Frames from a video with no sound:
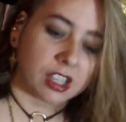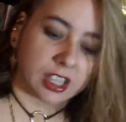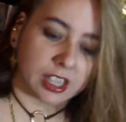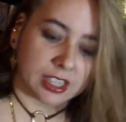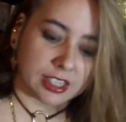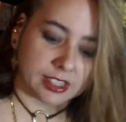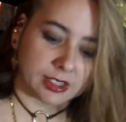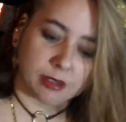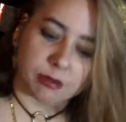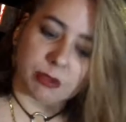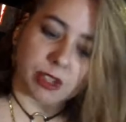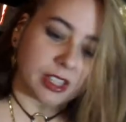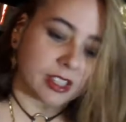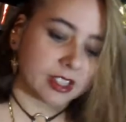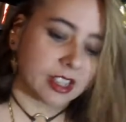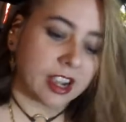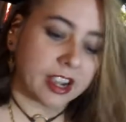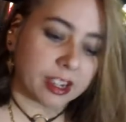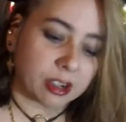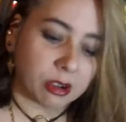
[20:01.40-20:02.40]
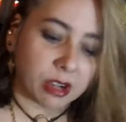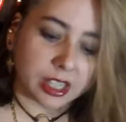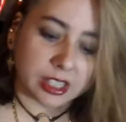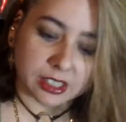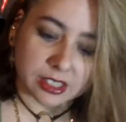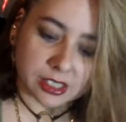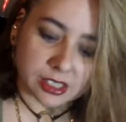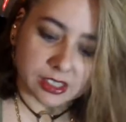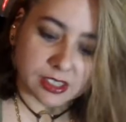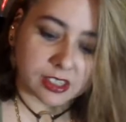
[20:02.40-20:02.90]
It's, it's high
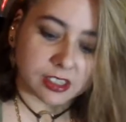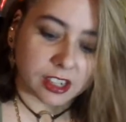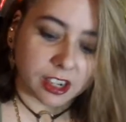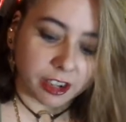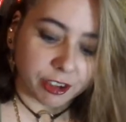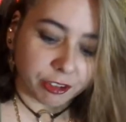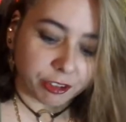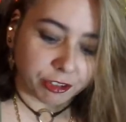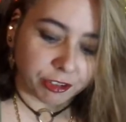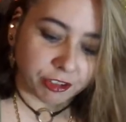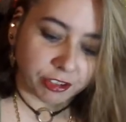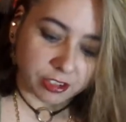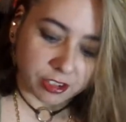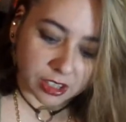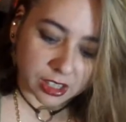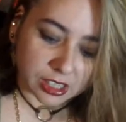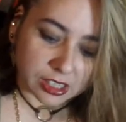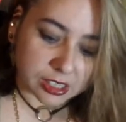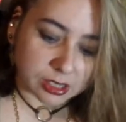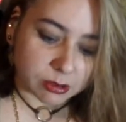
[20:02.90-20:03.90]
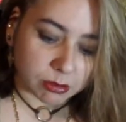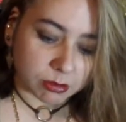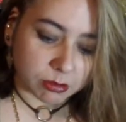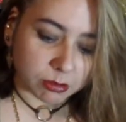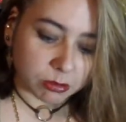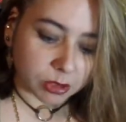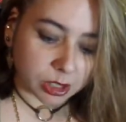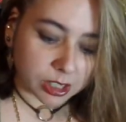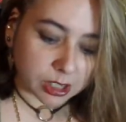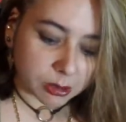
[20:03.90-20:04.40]
quality stuff. It's
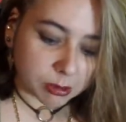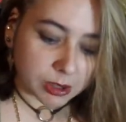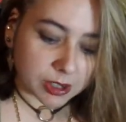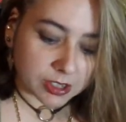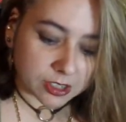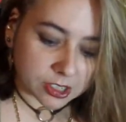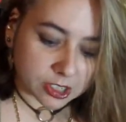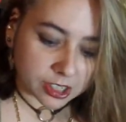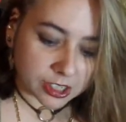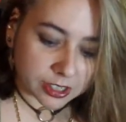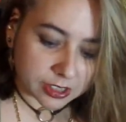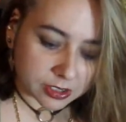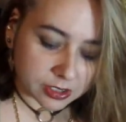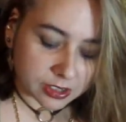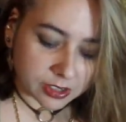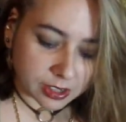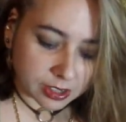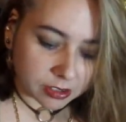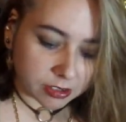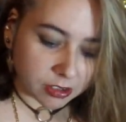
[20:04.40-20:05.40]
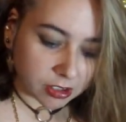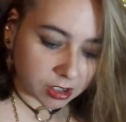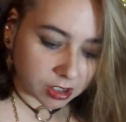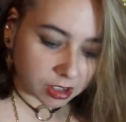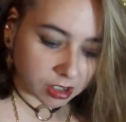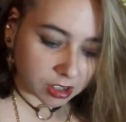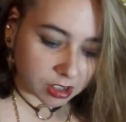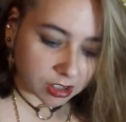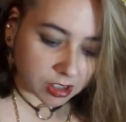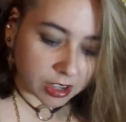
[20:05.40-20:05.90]
one of the best chains that
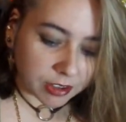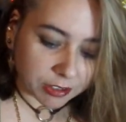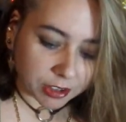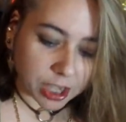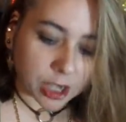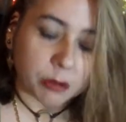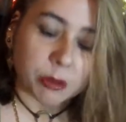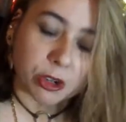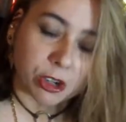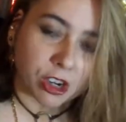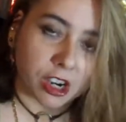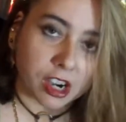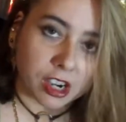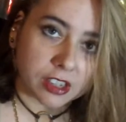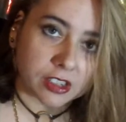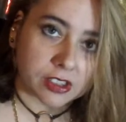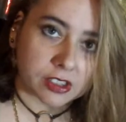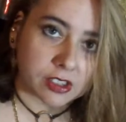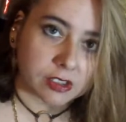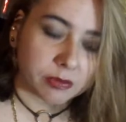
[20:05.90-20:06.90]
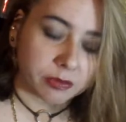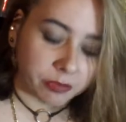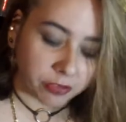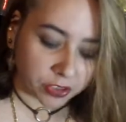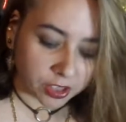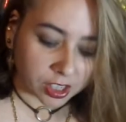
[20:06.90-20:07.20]
I've come across.